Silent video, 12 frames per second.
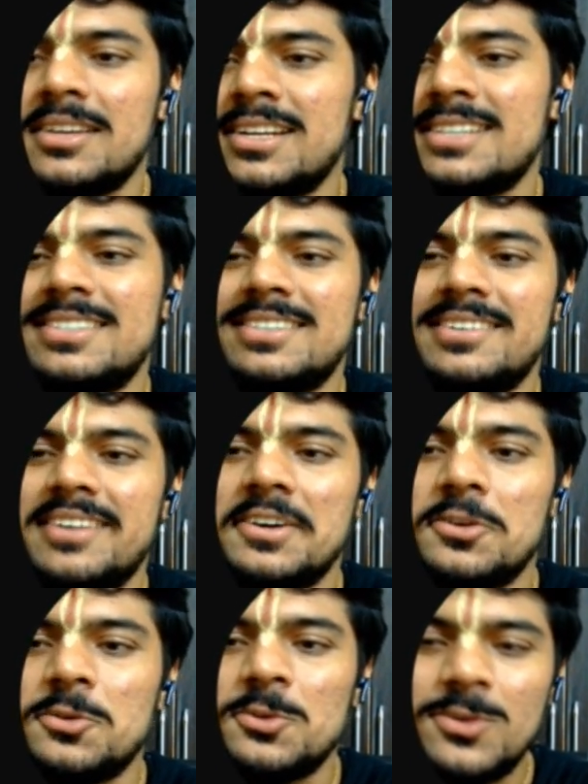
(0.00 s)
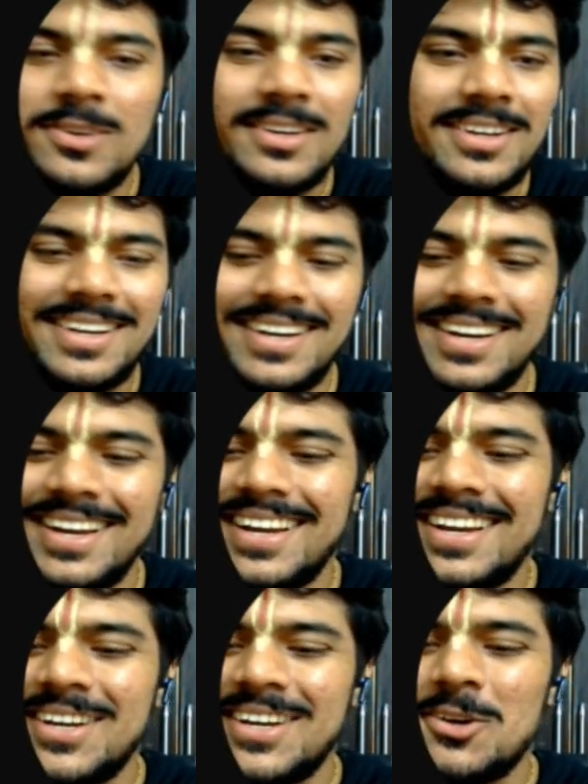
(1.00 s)
Yeah, let's try to
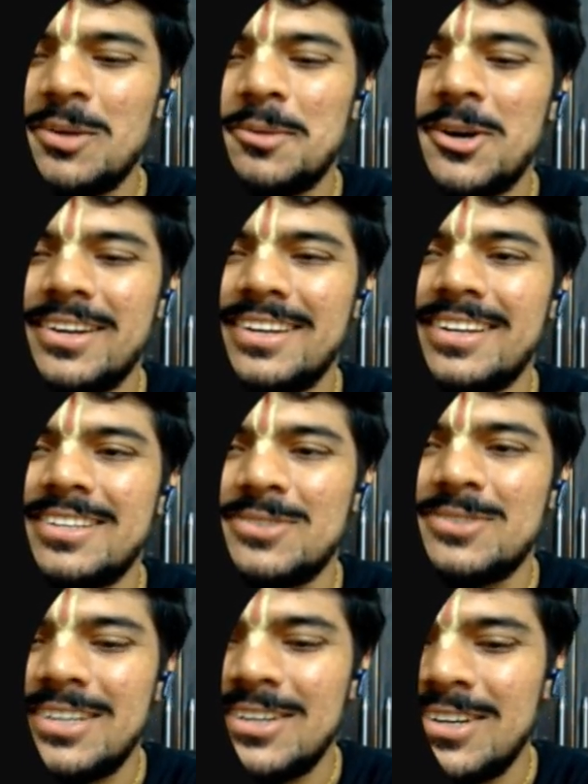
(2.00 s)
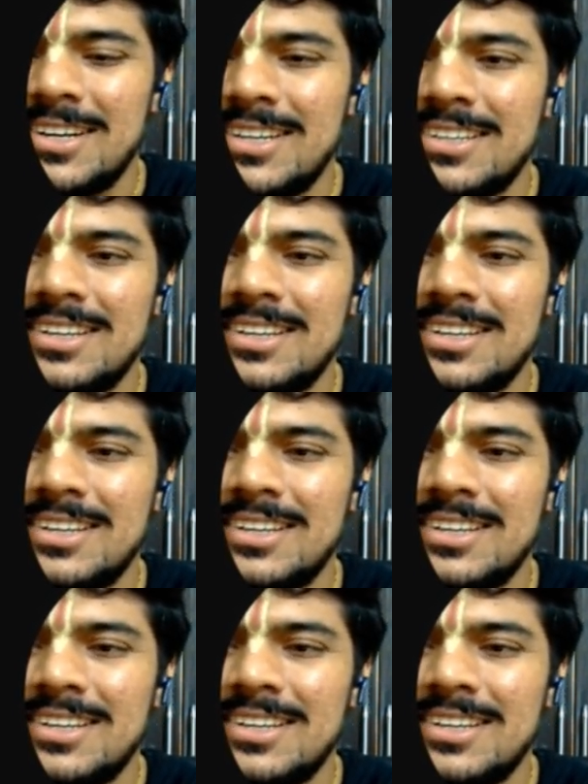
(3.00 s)
know about it as well.